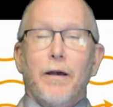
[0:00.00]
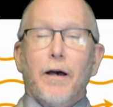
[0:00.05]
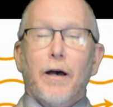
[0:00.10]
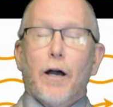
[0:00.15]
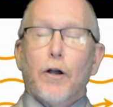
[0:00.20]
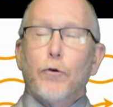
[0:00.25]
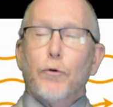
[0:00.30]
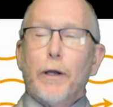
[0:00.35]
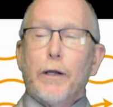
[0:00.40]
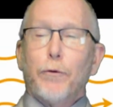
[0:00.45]

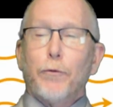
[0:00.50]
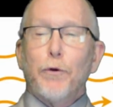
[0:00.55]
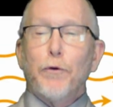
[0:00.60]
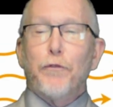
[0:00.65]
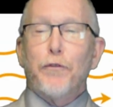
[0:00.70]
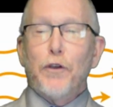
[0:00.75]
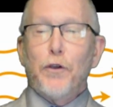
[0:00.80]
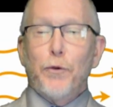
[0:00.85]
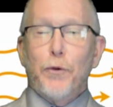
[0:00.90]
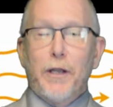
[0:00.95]
A quick
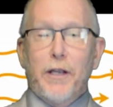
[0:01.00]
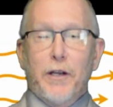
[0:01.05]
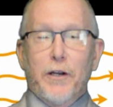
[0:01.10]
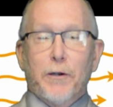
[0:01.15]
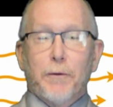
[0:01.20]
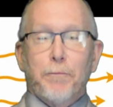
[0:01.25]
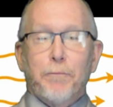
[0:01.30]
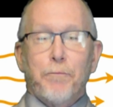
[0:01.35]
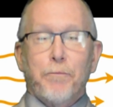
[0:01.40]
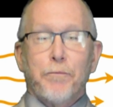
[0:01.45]
review
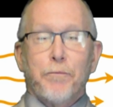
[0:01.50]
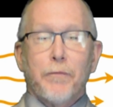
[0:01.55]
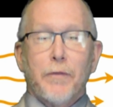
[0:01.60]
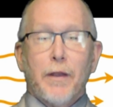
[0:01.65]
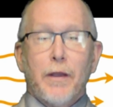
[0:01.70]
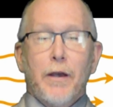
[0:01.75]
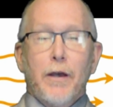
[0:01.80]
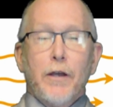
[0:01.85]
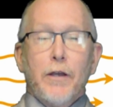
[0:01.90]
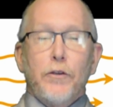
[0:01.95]
here.
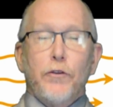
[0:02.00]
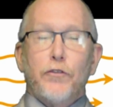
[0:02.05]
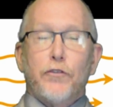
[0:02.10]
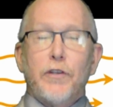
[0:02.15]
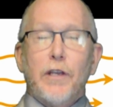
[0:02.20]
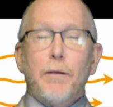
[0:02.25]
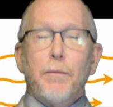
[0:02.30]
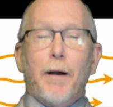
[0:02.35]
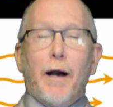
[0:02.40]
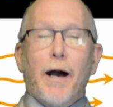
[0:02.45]
You
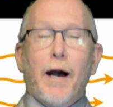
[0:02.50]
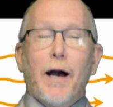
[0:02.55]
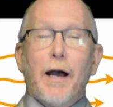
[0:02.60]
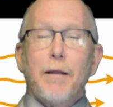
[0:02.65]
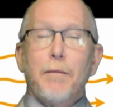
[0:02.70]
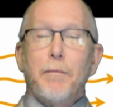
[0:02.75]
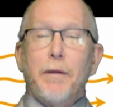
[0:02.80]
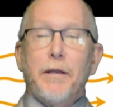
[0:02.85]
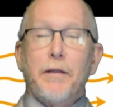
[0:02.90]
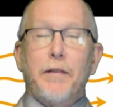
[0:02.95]
see
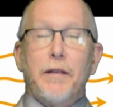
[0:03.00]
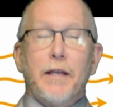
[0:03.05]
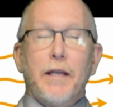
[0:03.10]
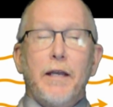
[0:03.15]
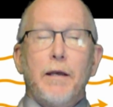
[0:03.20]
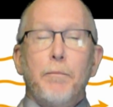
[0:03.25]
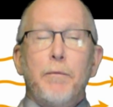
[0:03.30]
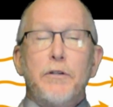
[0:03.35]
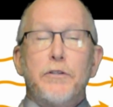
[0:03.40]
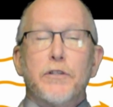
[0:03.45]
behind me the
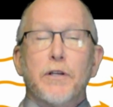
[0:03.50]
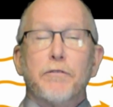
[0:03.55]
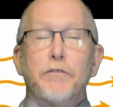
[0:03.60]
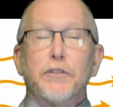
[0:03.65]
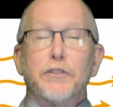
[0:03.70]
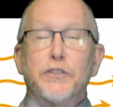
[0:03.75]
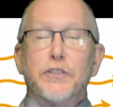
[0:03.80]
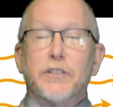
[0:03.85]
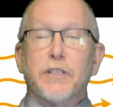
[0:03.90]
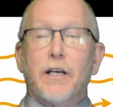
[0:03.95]
image of
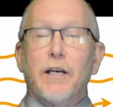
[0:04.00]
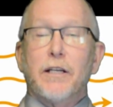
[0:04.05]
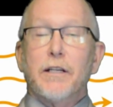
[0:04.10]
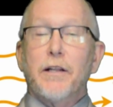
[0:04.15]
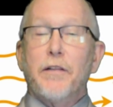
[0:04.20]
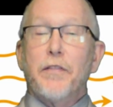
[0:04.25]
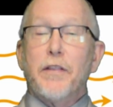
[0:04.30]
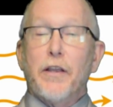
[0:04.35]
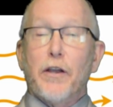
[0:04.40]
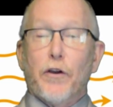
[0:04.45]
the sun
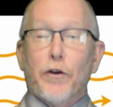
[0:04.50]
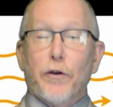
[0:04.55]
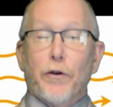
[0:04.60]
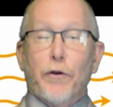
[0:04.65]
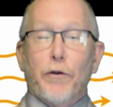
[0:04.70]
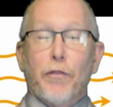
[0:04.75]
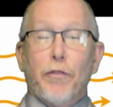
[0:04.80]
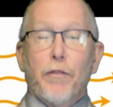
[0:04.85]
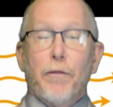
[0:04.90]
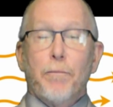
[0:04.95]
and the
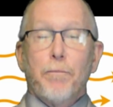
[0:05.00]
earth.